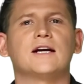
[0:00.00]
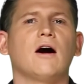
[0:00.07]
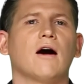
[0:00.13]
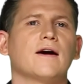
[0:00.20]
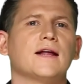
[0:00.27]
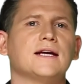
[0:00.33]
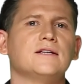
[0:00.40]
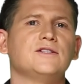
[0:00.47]
And
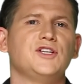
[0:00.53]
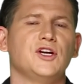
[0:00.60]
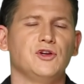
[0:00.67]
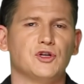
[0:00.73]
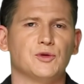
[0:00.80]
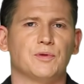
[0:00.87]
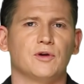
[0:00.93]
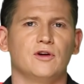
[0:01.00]
Cardi
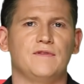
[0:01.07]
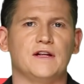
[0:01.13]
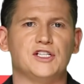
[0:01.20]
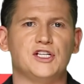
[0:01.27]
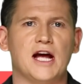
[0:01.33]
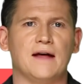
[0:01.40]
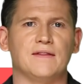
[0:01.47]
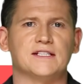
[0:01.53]
continued to prove that
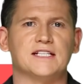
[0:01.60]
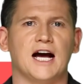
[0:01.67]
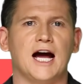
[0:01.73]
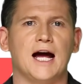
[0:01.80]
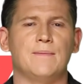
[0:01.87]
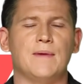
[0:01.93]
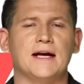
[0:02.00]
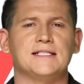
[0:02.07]
she had the
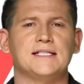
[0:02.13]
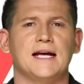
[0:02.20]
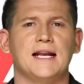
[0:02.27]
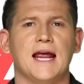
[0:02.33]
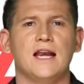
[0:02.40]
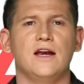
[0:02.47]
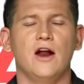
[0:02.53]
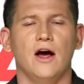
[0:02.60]
time as
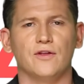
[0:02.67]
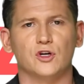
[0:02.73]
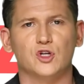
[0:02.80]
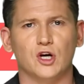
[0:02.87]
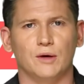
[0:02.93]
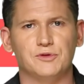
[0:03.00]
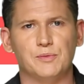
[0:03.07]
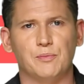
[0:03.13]
yet another
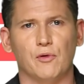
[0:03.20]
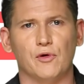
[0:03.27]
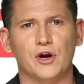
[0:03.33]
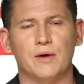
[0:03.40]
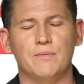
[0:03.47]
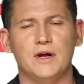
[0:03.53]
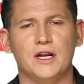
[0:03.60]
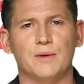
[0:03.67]

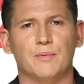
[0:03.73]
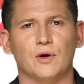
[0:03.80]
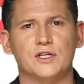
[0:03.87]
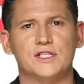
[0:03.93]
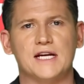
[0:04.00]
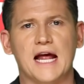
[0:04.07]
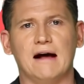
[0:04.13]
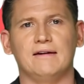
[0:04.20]
Trump-supporting media
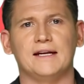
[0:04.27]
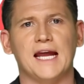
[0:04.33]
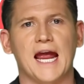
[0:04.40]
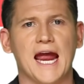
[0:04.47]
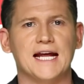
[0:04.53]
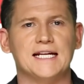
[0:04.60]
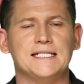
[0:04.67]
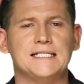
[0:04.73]
personality
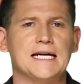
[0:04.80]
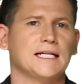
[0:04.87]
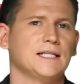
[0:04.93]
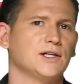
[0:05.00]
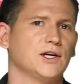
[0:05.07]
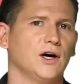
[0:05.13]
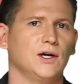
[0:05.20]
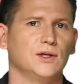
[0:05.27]
and
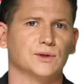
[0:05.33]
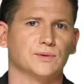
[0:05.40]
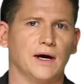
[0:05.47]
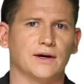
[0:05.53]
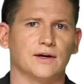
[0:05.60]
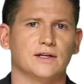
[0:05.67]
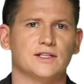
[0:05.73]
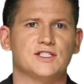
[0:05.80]
Daily Caller
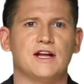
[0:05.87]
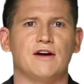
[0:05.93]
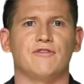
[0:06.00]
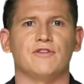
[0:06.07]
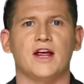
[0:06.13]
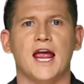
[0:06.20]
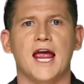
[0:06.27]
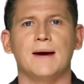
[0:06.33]
writer,
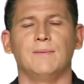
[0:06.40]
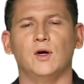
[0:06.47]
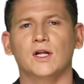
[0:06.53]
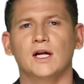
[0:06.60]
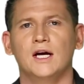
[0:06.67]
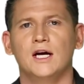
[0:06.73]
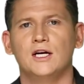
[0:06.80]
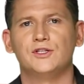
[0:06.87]
Stephanie Hamel,
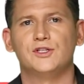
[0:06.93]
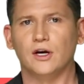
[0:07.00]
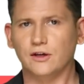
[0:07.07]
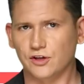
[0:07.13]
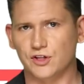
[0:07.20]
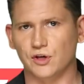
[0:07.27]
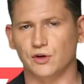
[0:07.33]
took to